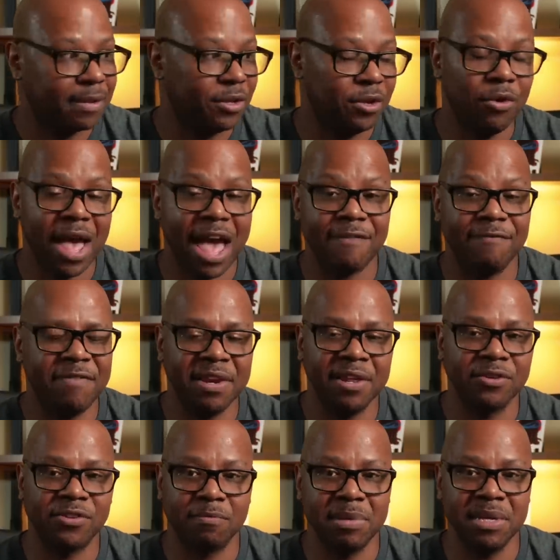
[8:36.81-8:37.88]
You don't have
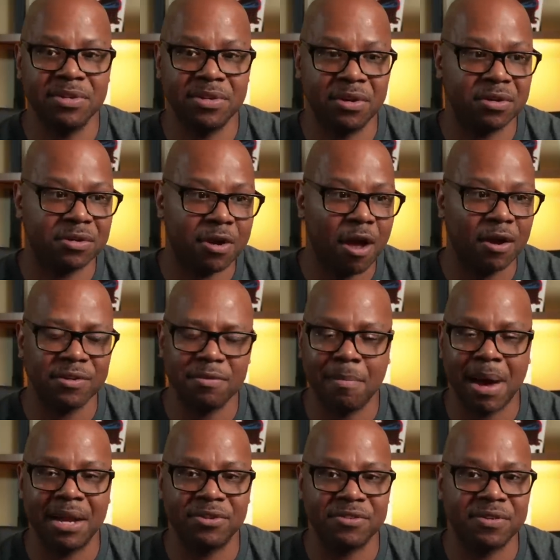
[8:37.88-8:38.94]
videos of me sitting there calling
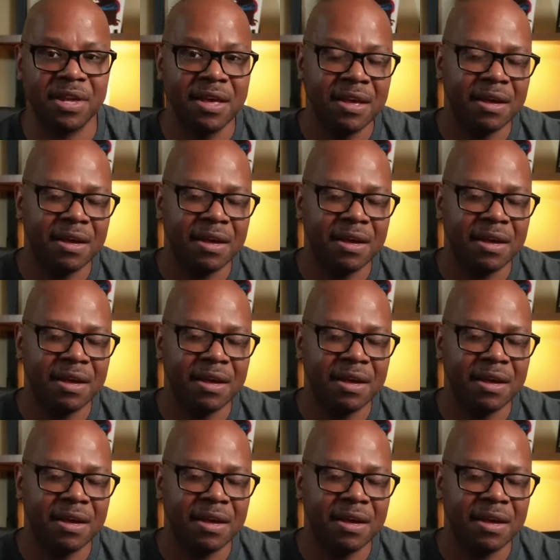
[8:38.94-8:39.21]
somebody else's